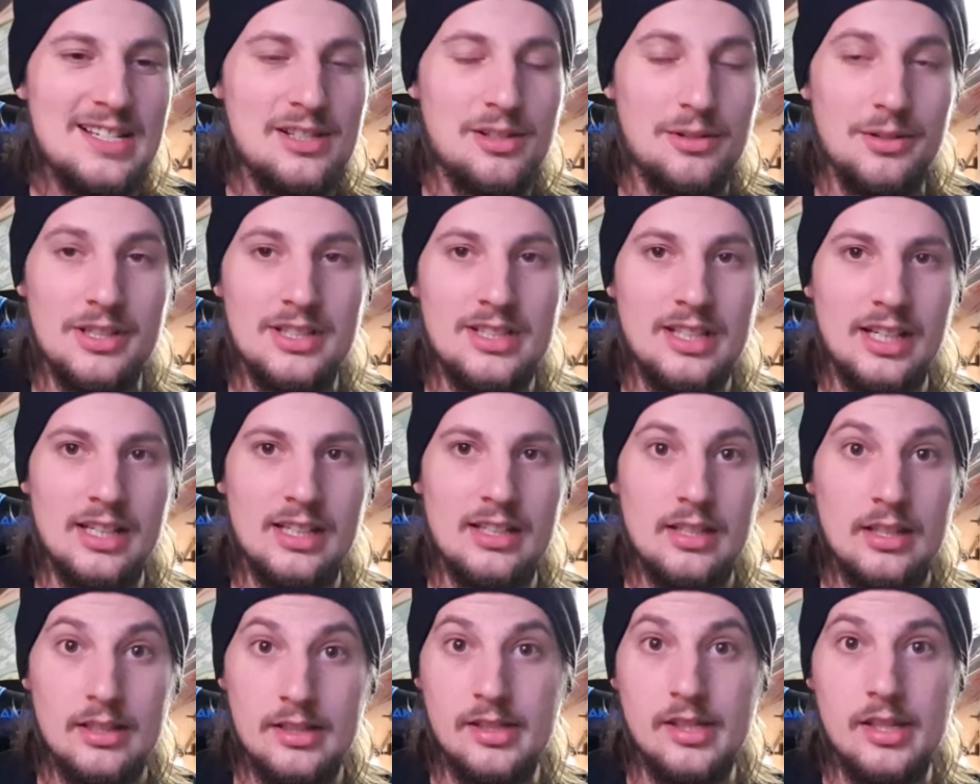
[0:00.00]
So he's
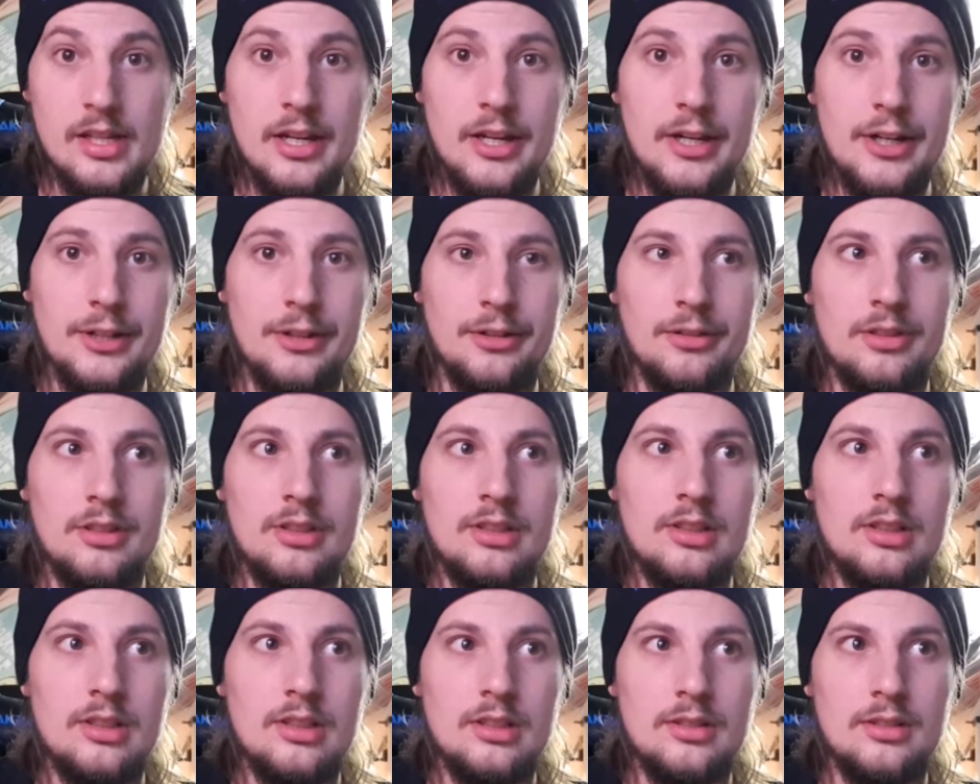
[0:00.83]
like, is he here?
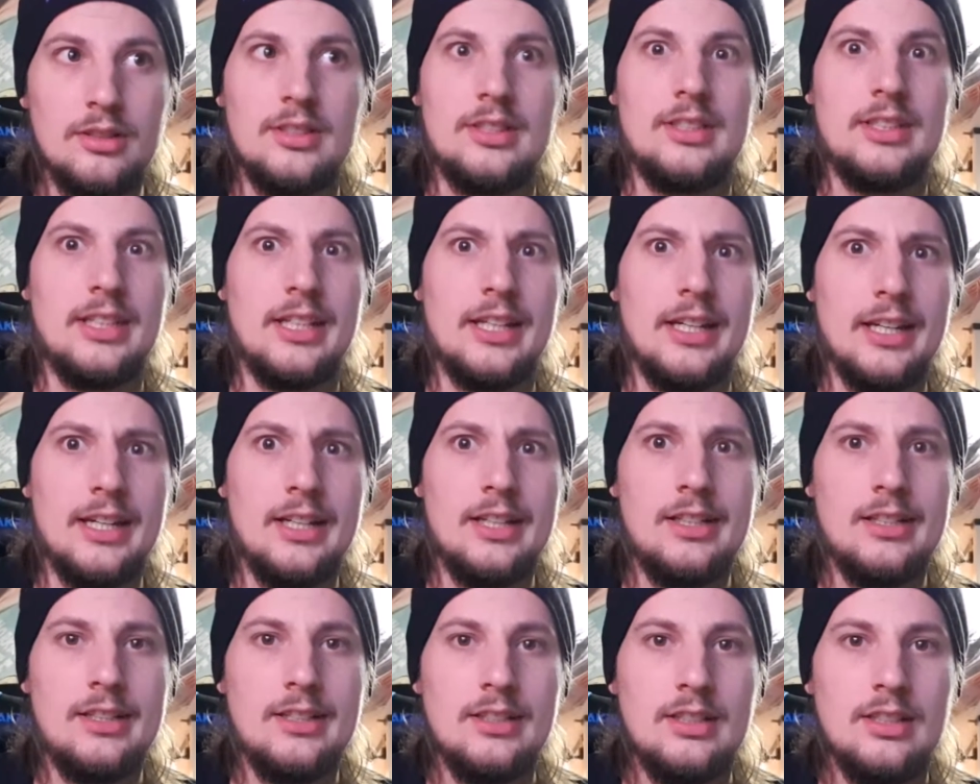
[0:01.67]

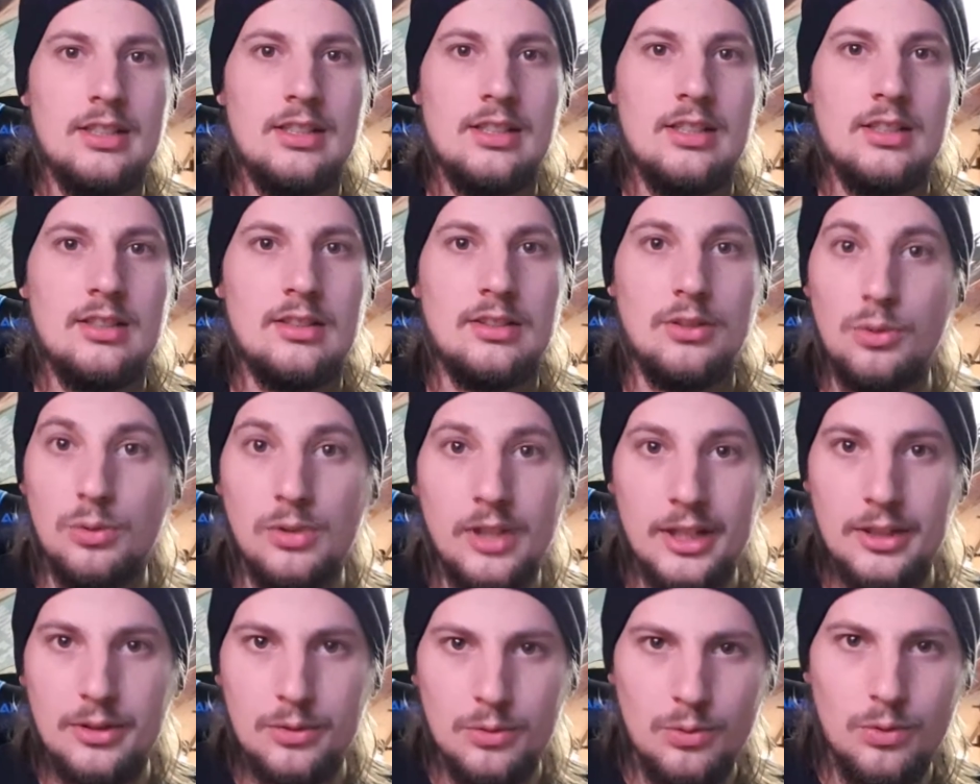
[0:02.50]
Yeah. No,
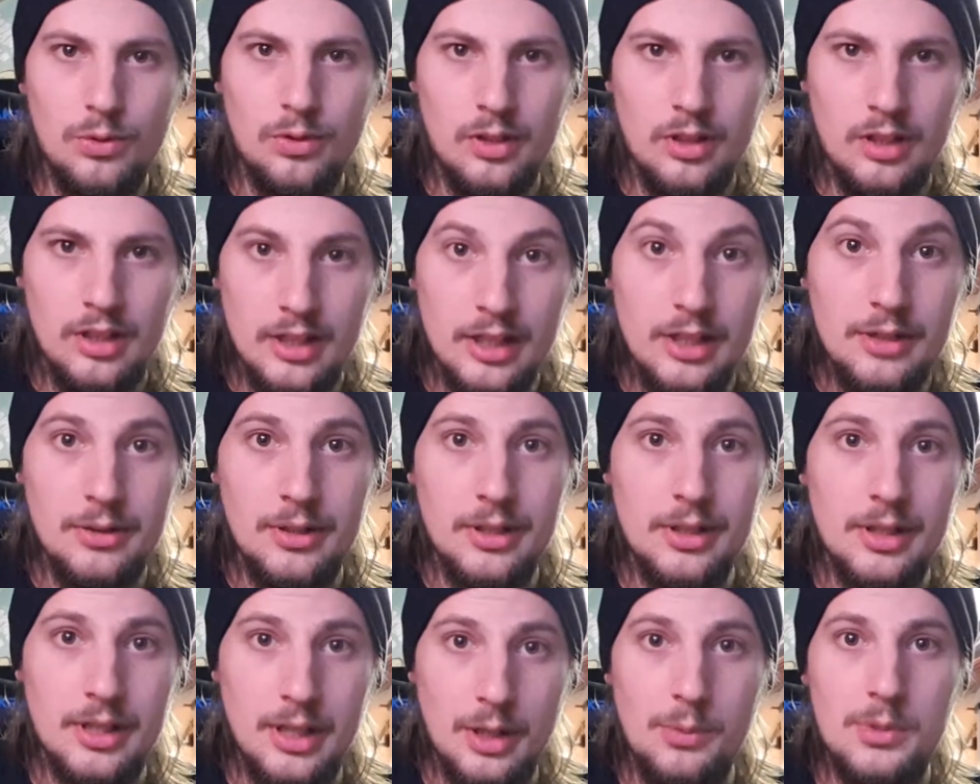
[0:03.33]
like,
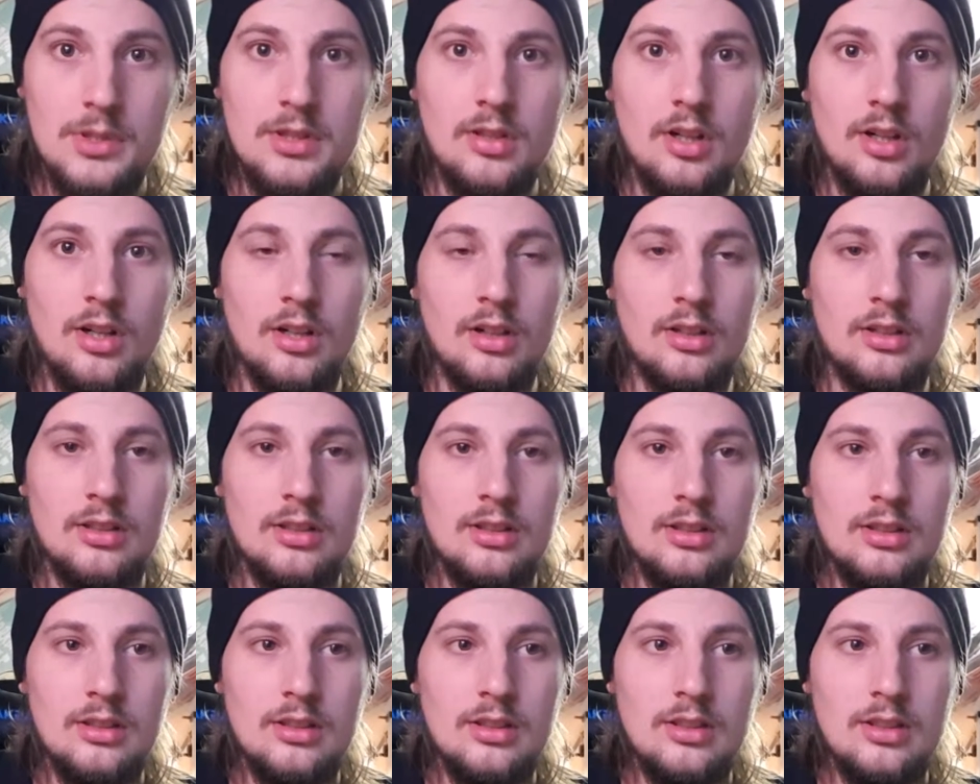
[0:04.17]
here, can we talk?
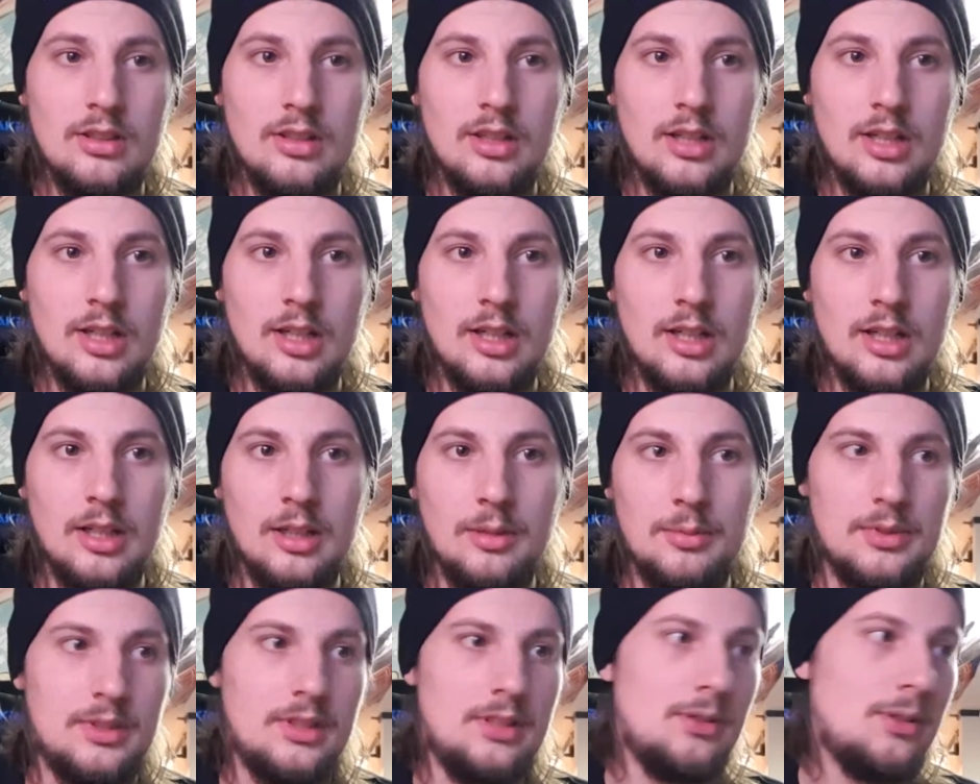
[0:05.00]

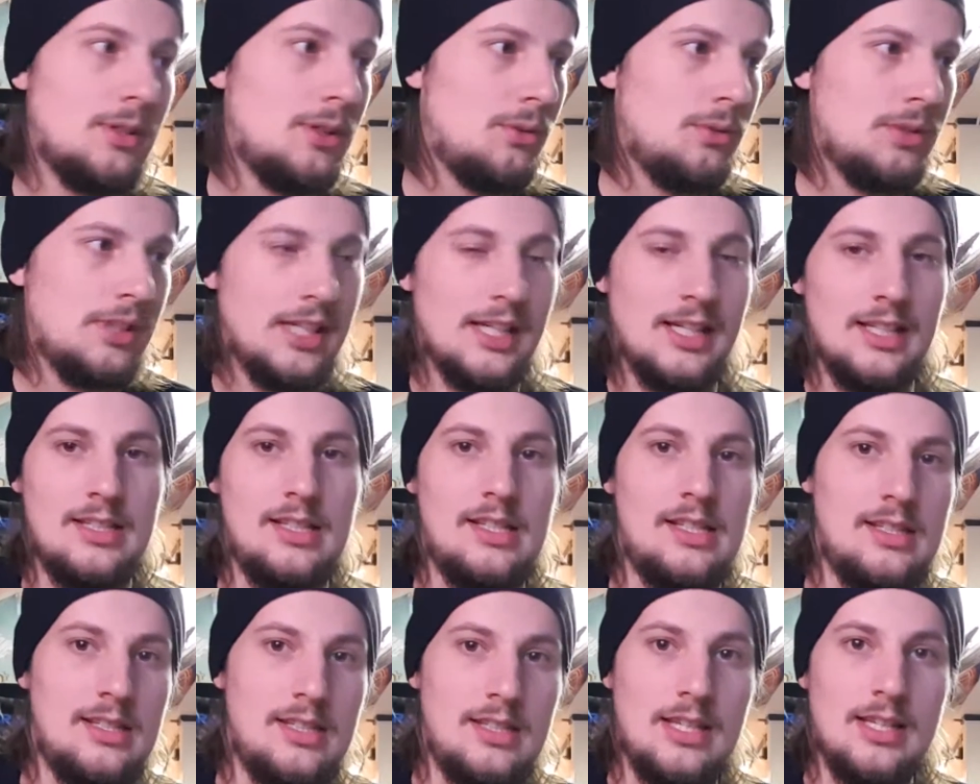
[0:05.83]
I'm like, oh, yeah,
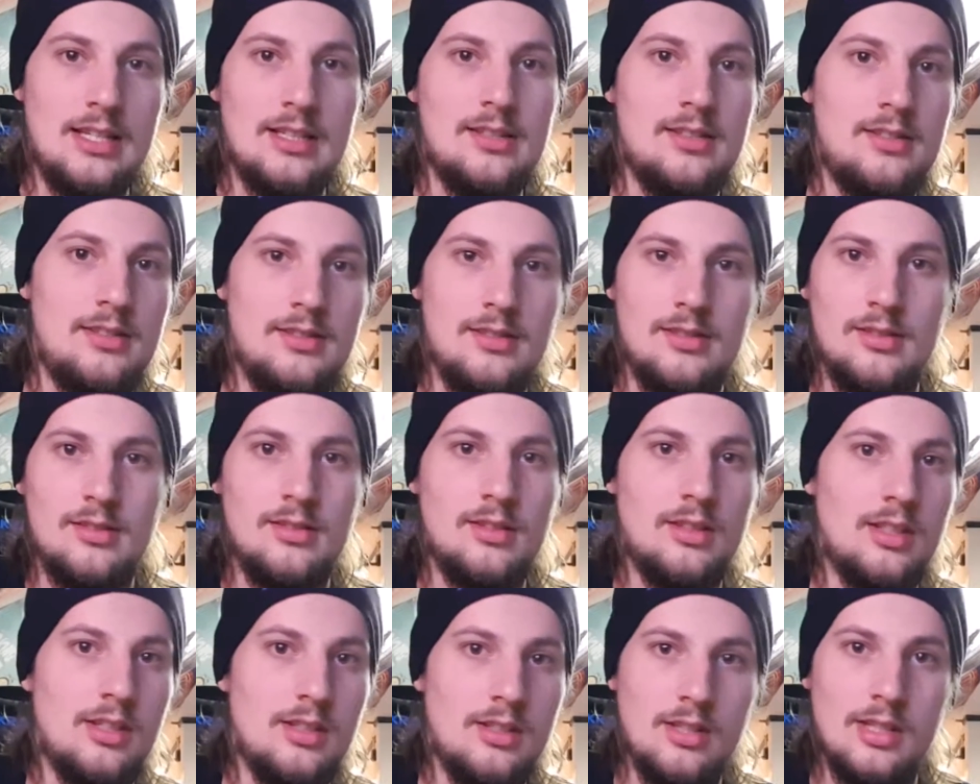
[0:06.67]
she has
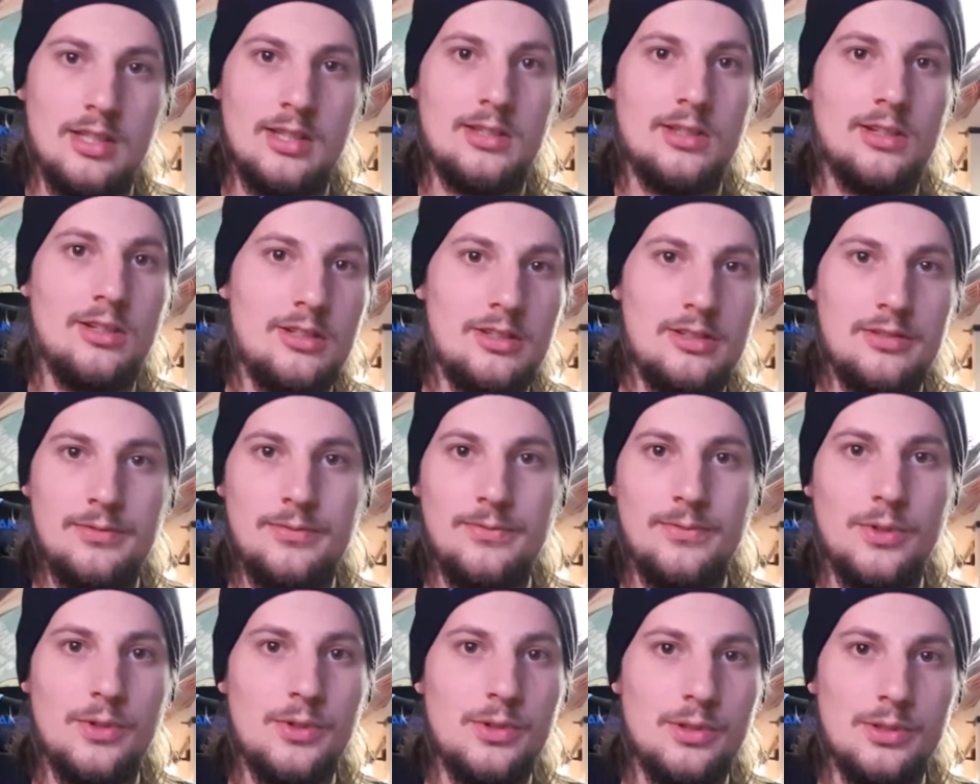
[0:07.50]
the guitar
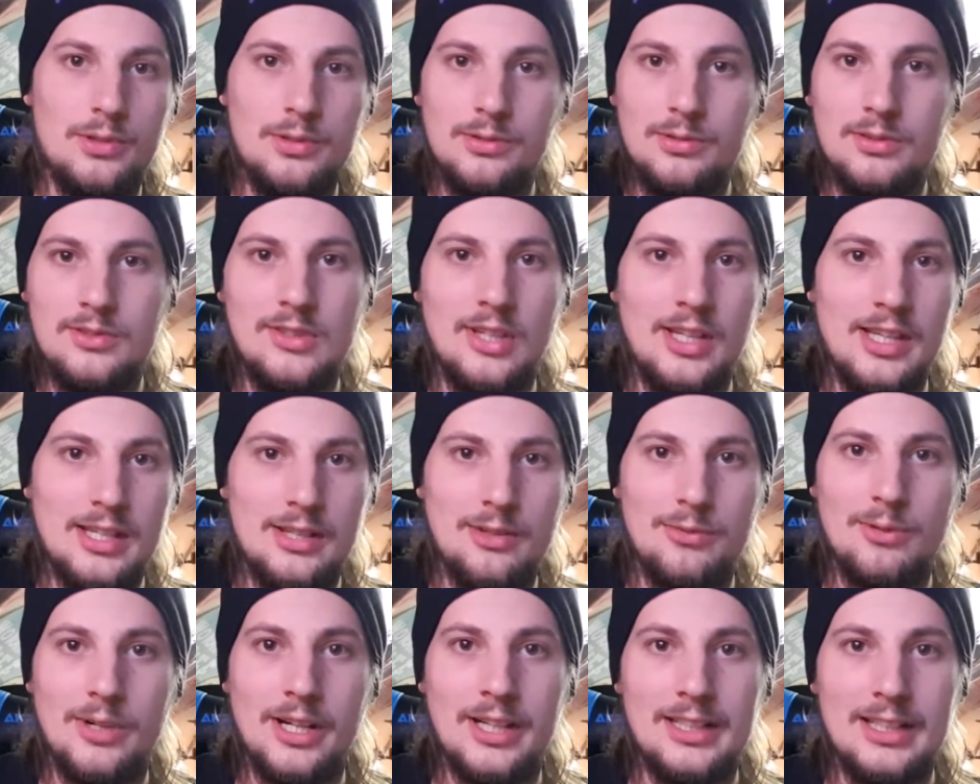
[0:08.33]
photo
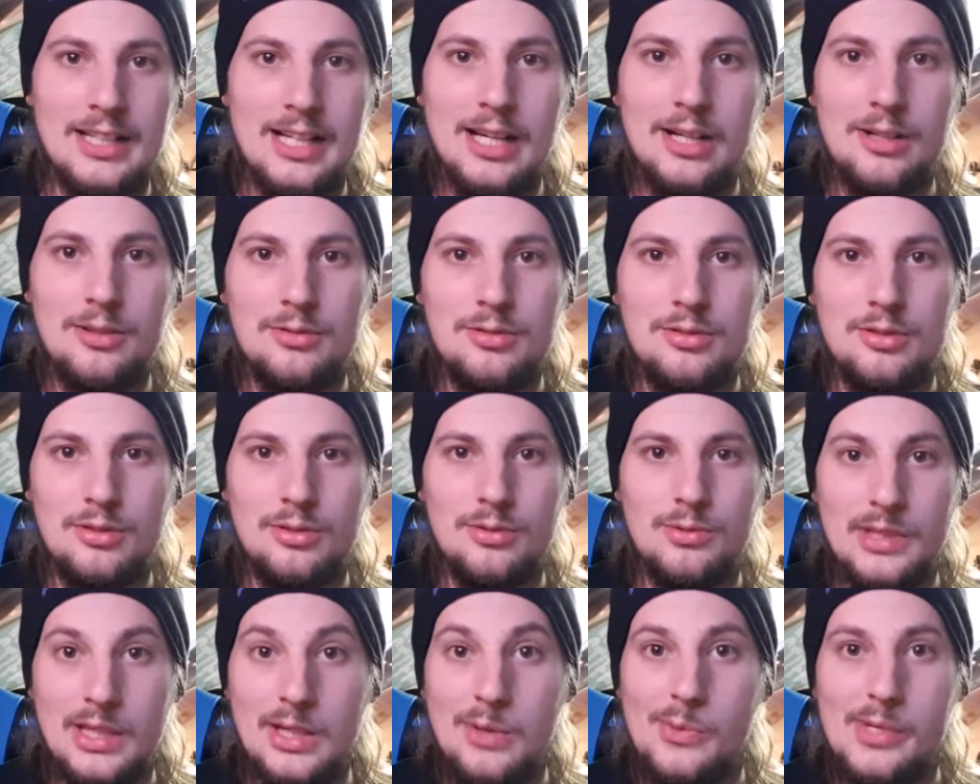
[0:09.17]
taken right now,
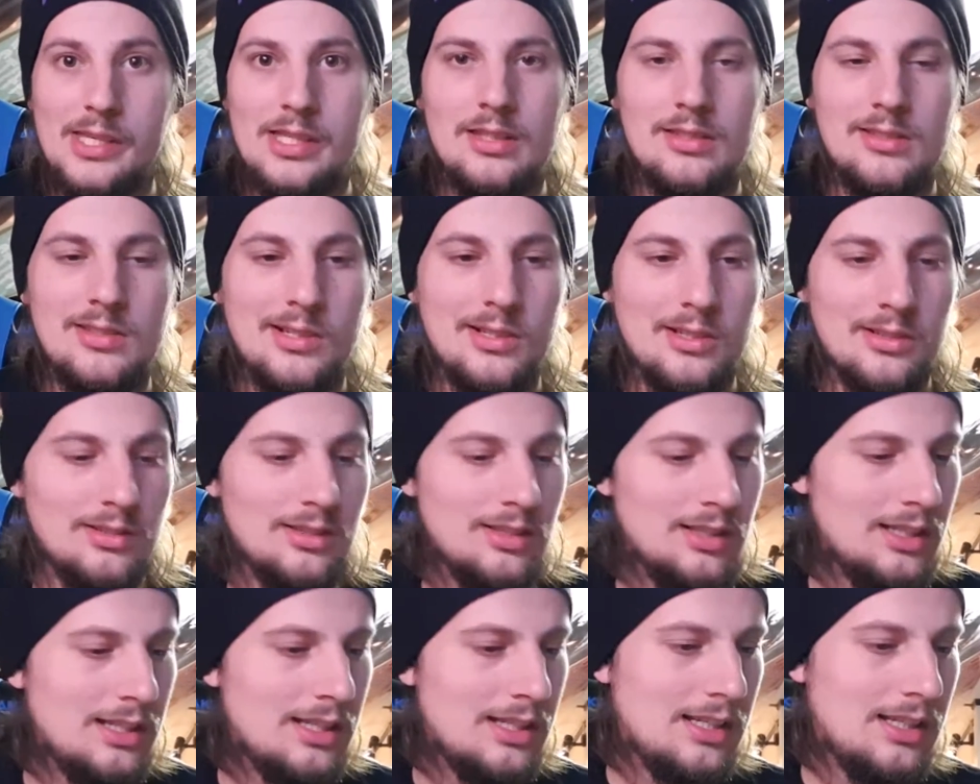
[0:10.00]
so yeah, we can talk.